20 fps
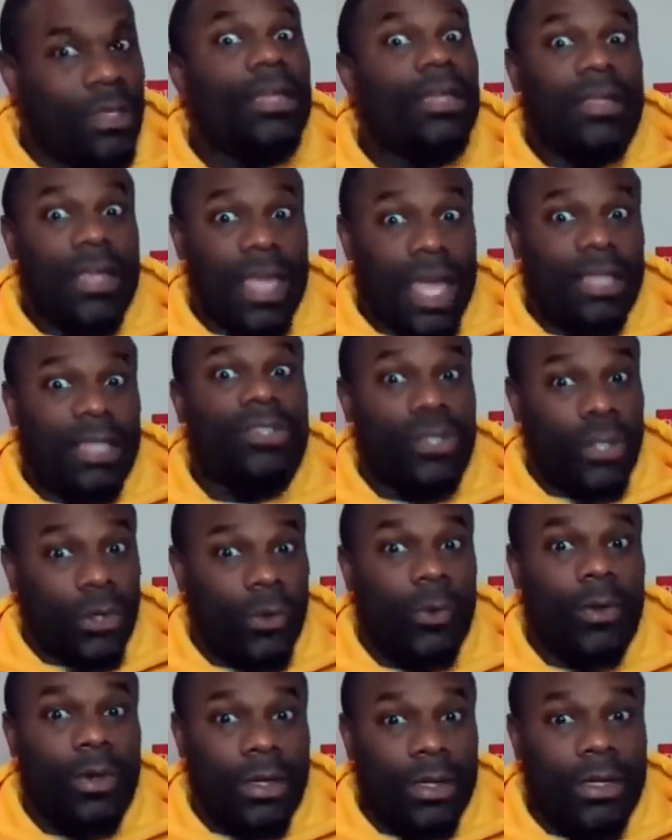Yes, you.
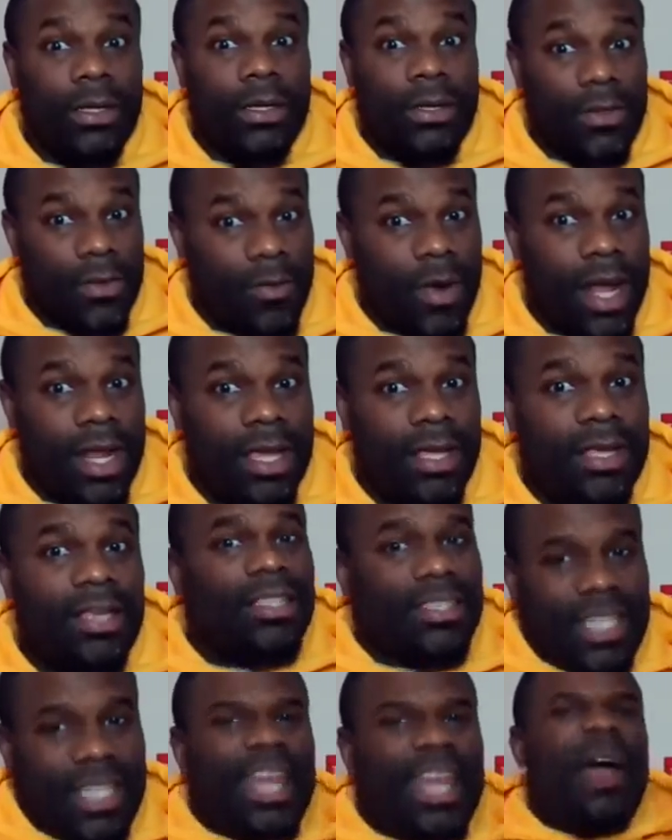You ready?
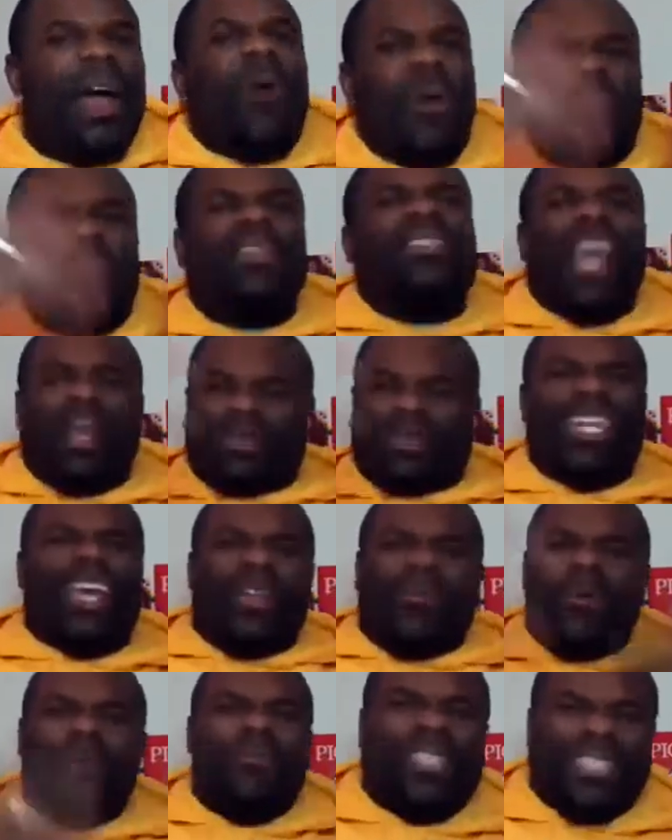Stand up one more time. Stand up
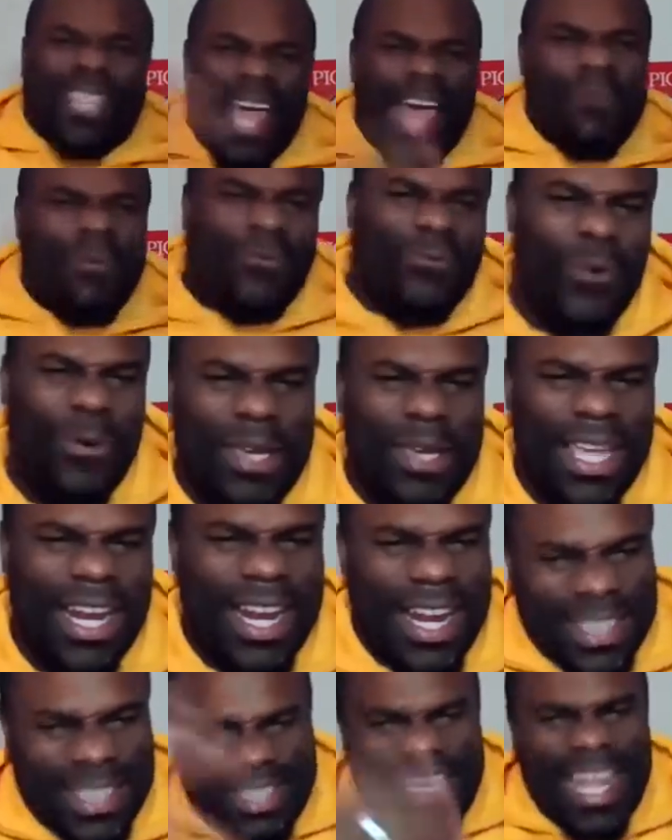one more time before we get
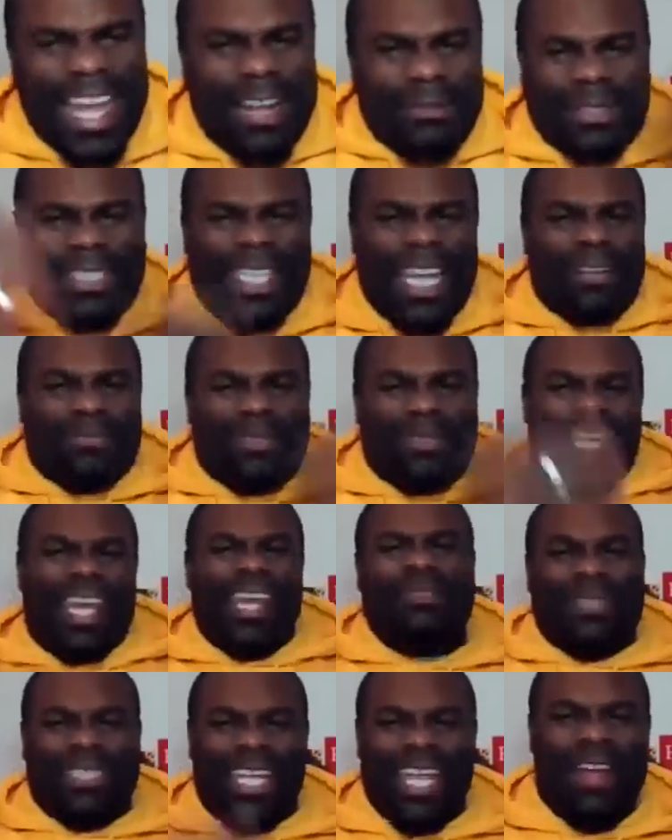here. Stand up, stand up, stand up,
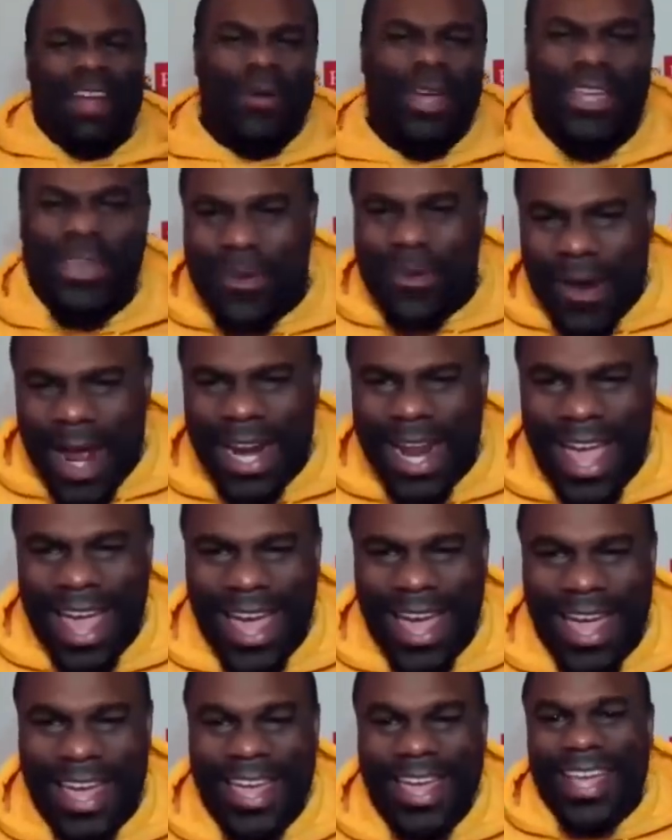stand up. Are you
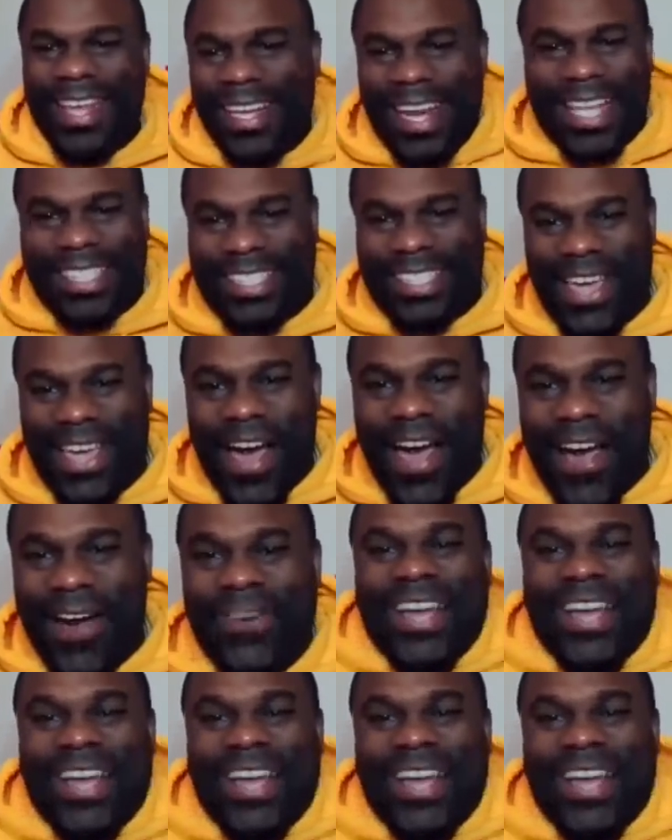ready? Let's go.